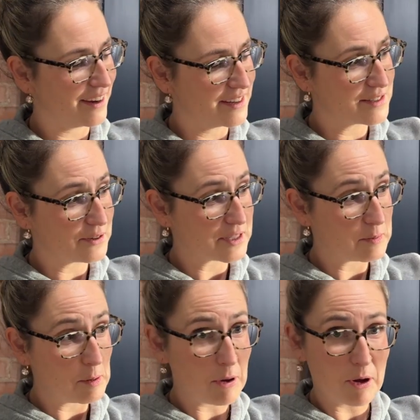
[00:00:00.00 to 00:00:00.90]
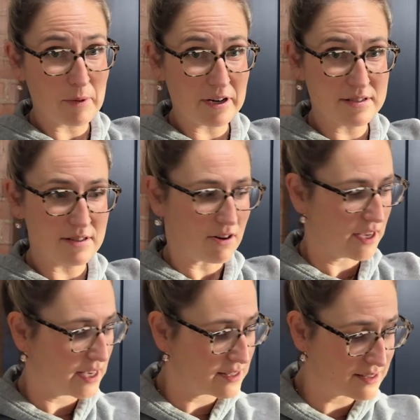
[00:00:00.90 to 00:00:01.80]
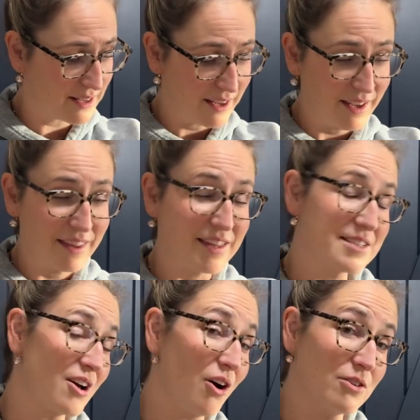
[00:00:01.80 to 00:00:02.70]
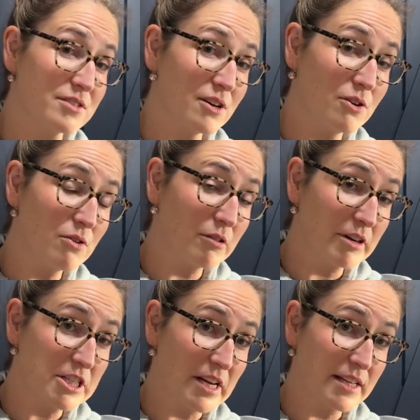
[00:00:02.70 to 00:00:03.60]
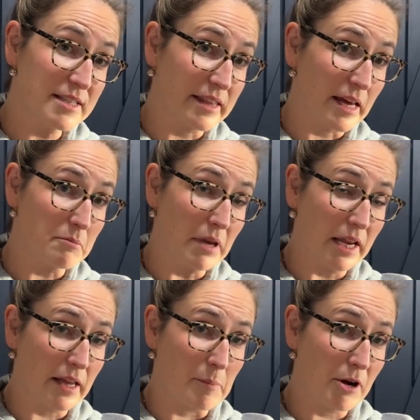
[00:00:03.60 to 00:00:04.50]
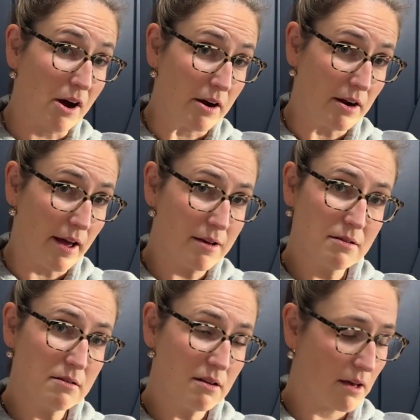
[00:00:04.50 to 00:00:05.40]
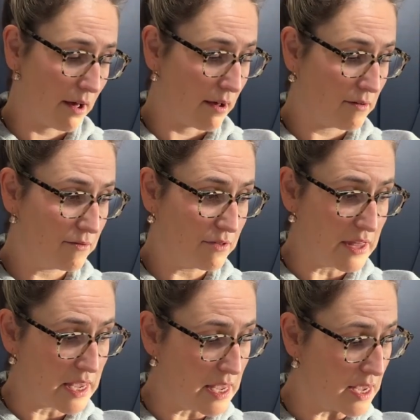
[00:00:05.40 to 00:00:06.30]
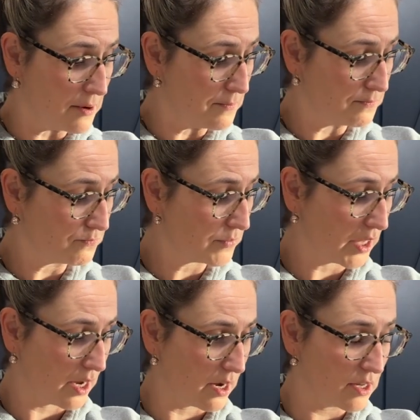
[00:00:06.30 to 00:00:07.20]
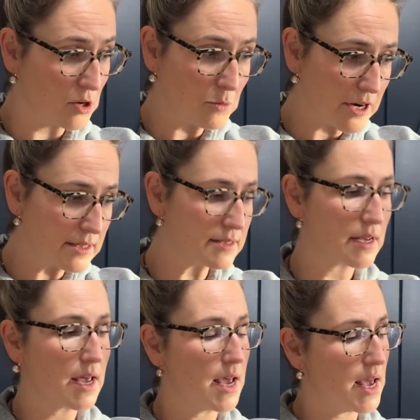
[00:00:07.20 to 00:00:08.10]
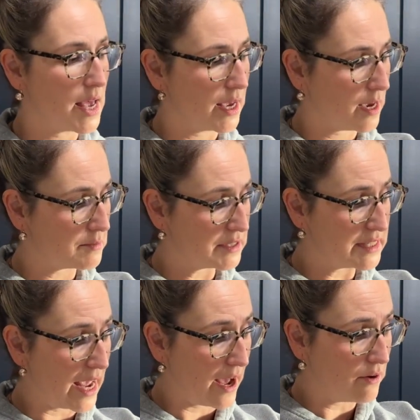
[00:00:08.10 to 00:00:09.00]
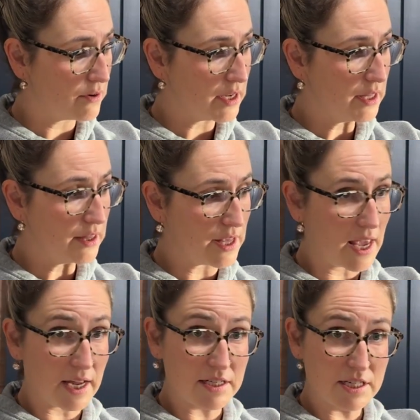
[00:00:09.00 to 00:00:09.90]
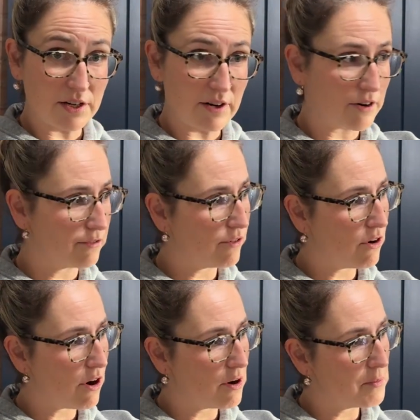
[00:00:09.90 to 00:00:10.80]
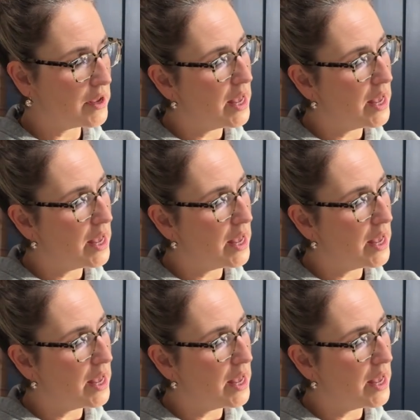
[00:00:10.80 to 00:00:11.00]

is going to be Palmaris longus. This also originates at that medial epicondyle of the humerus. It comes down the anterior forearm,